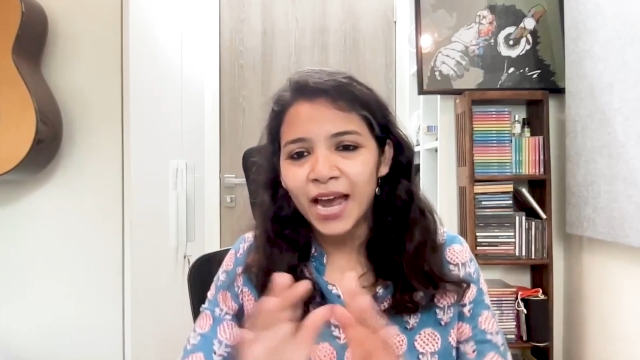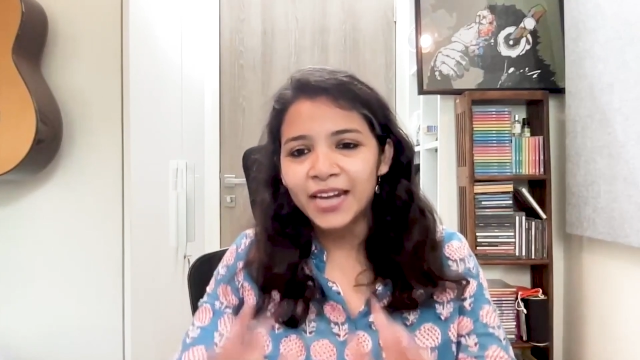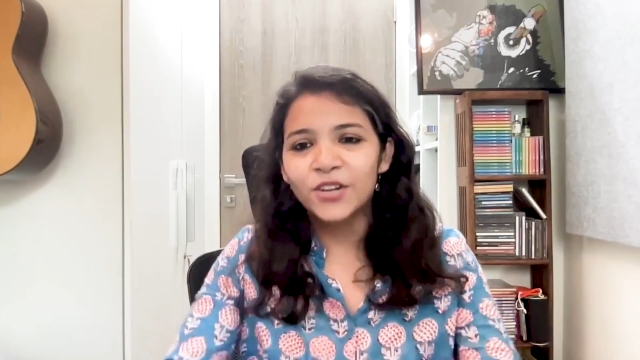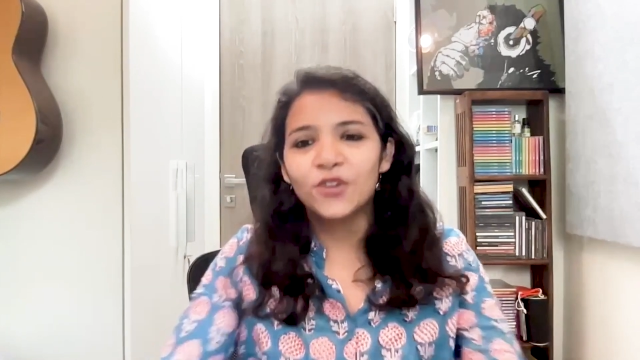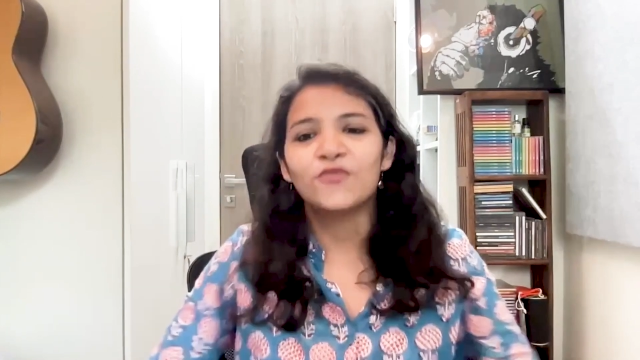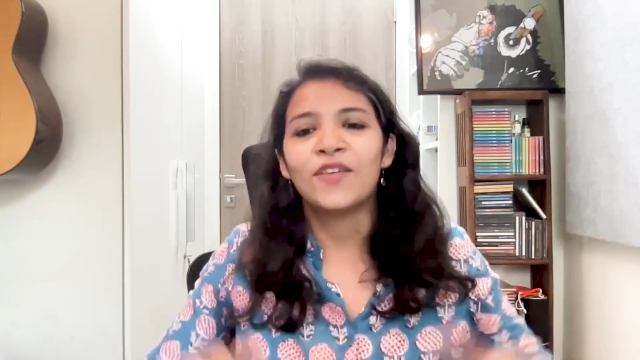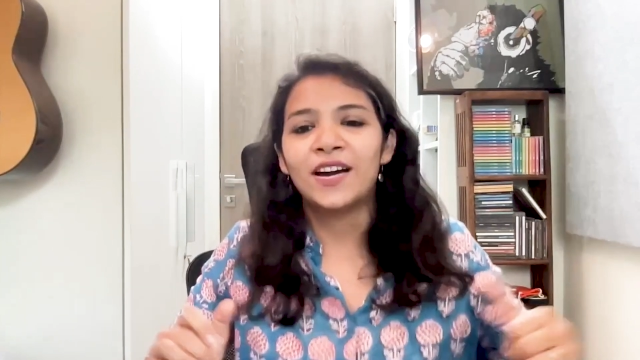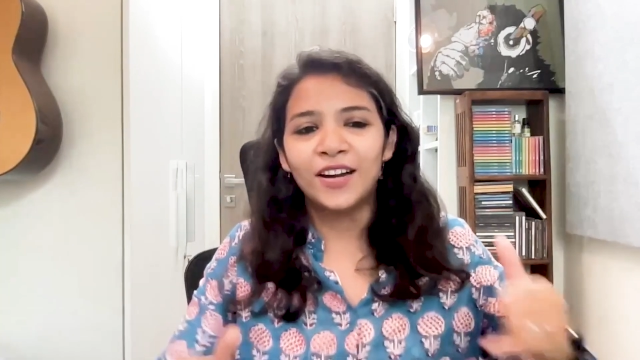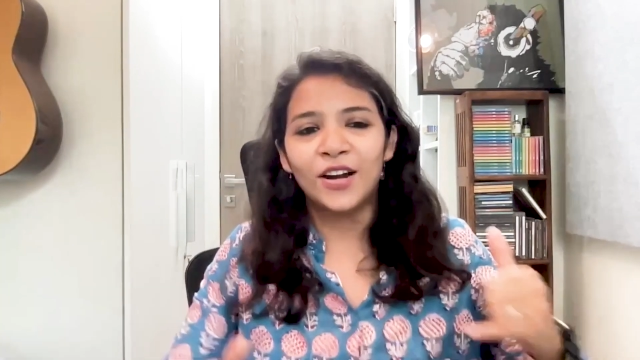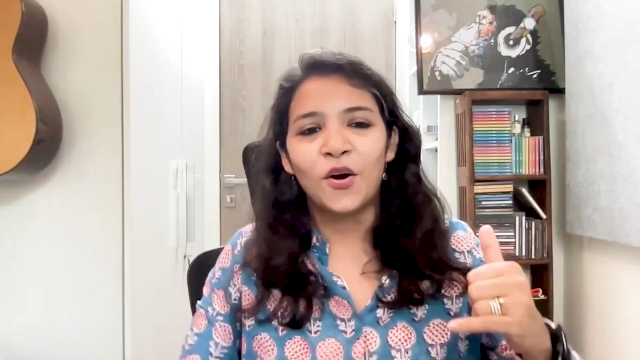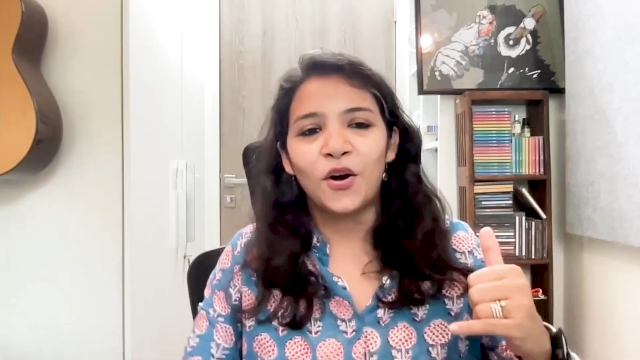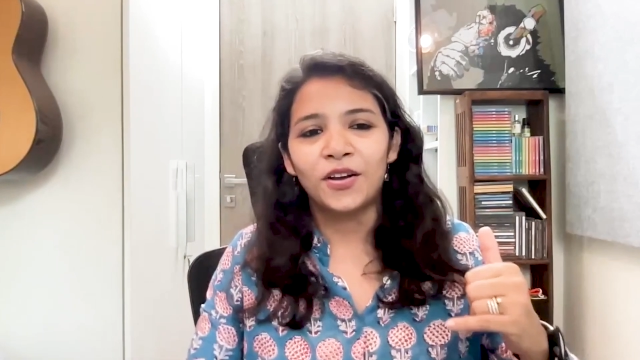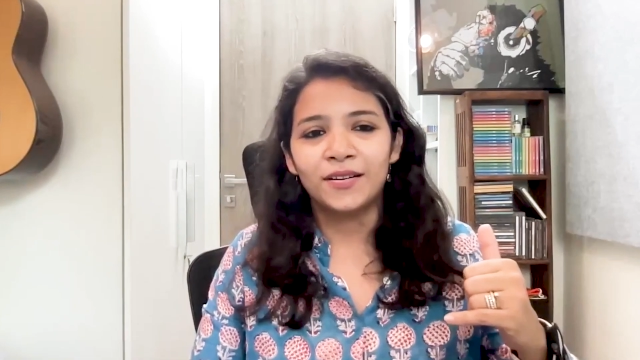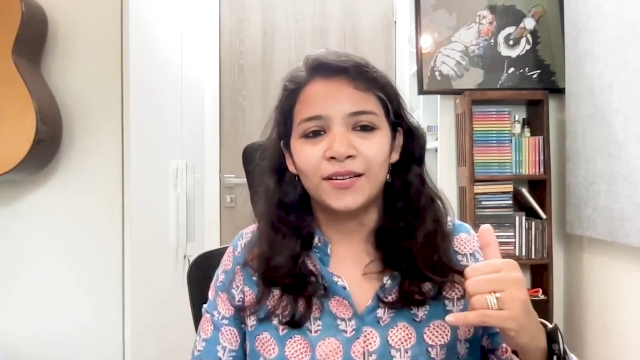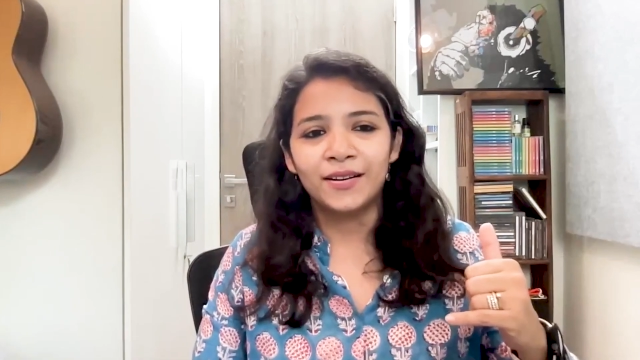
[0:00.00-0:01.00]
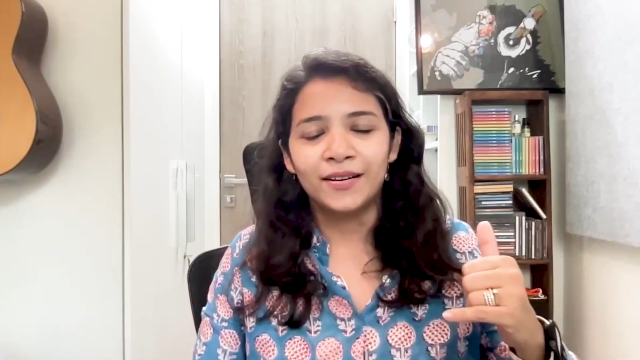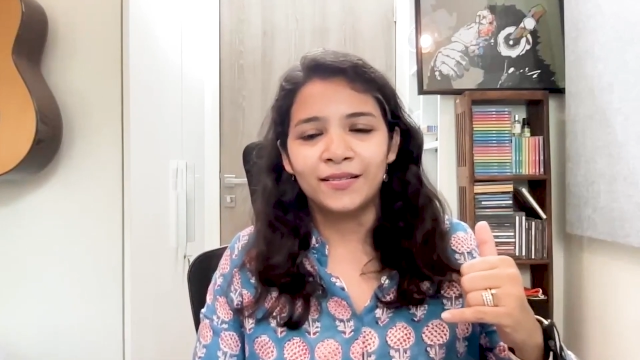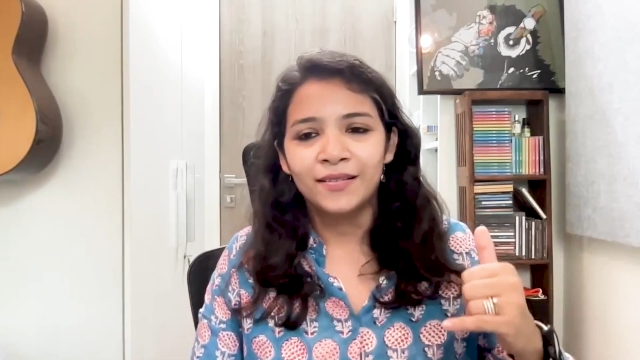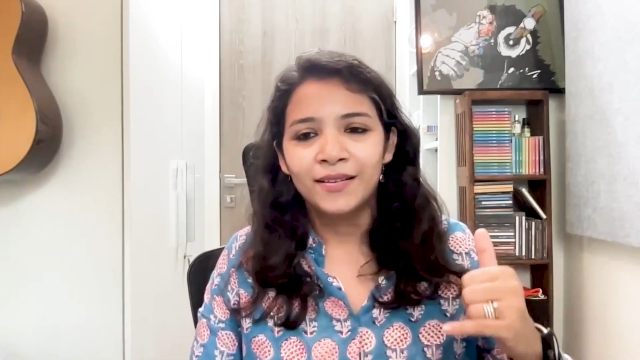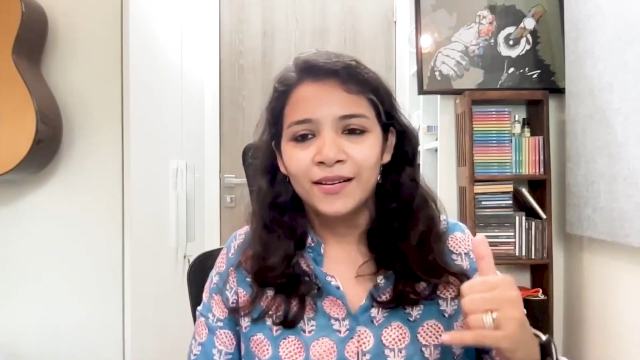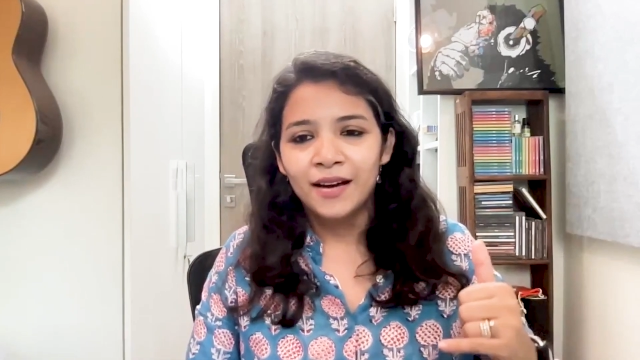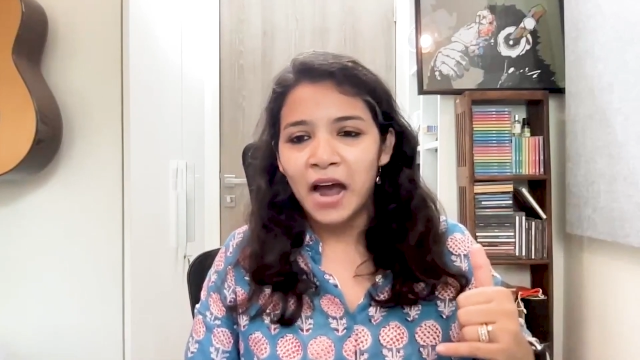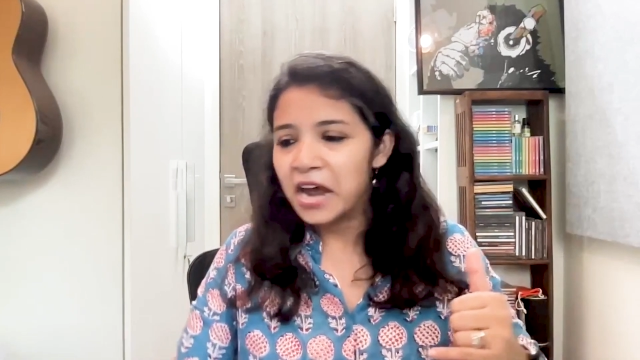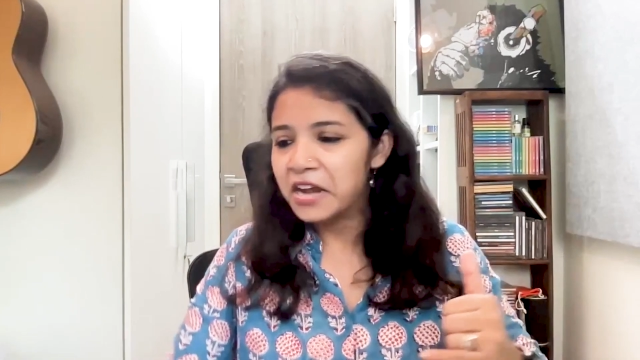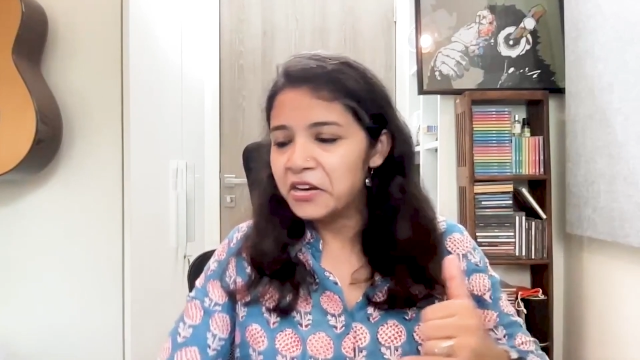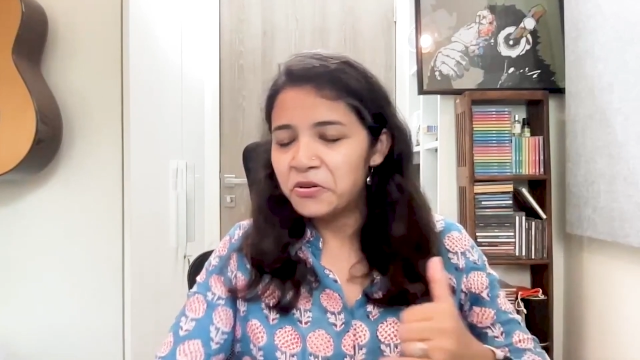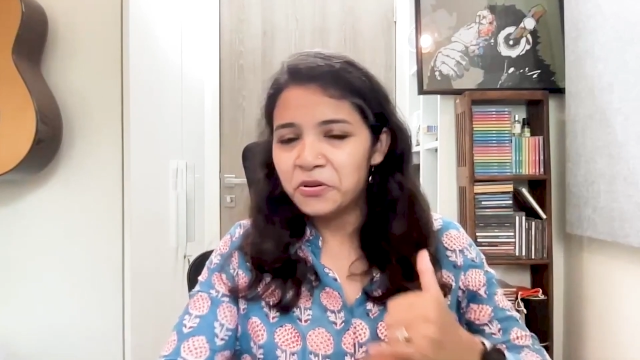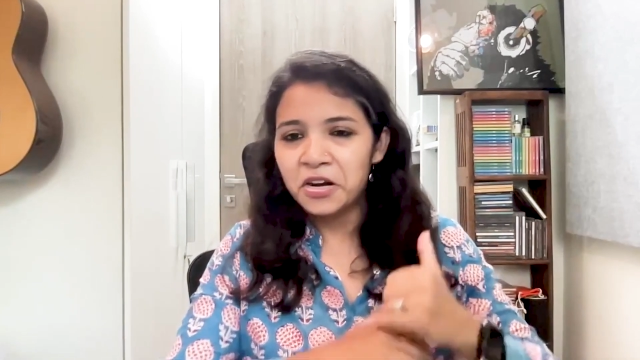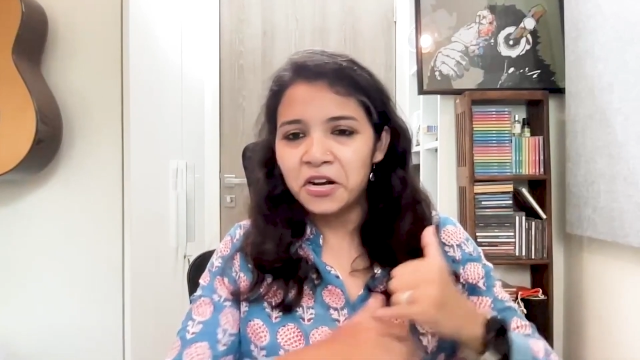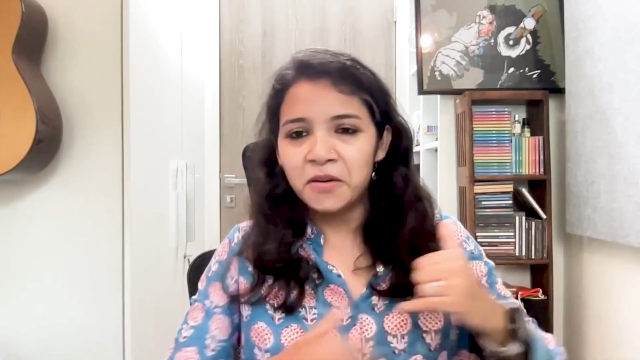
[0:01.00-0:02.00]
I need to find a lawyer and I
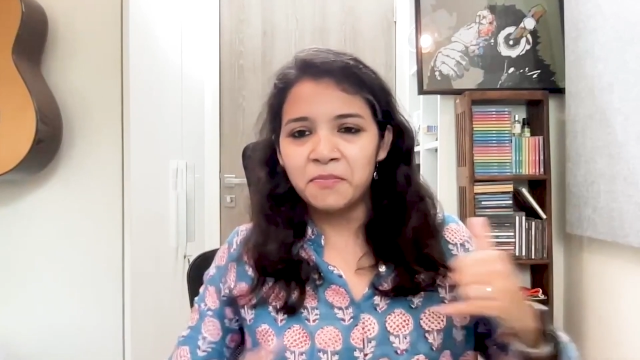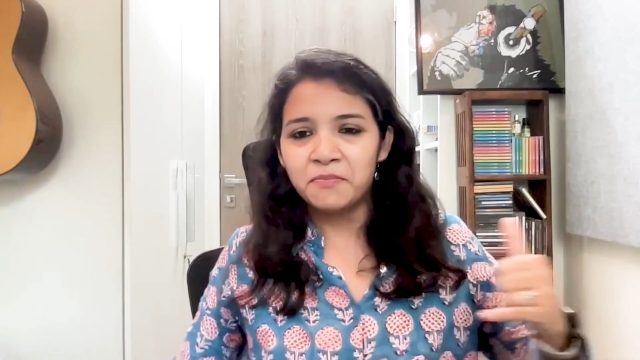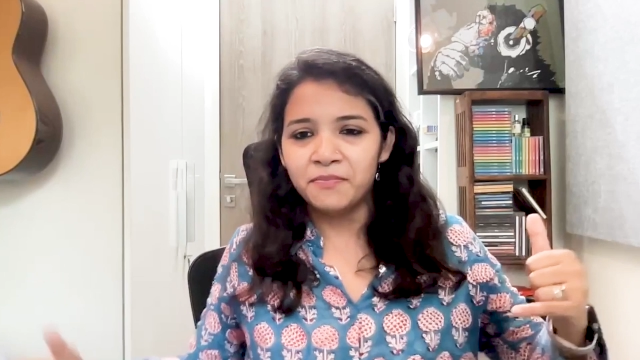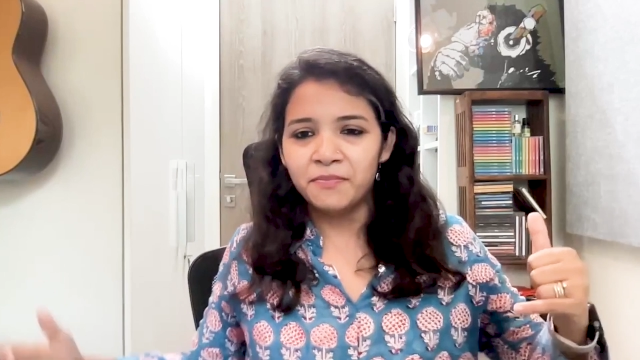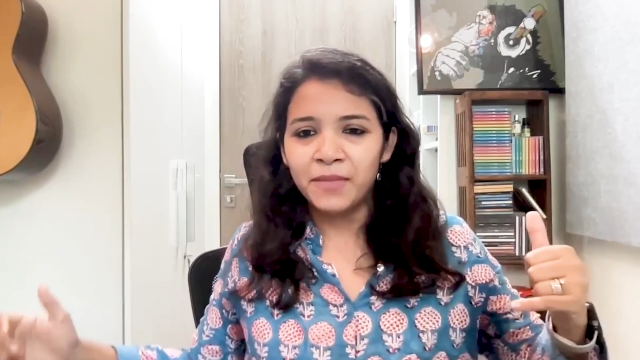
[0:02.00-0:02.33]
need to get a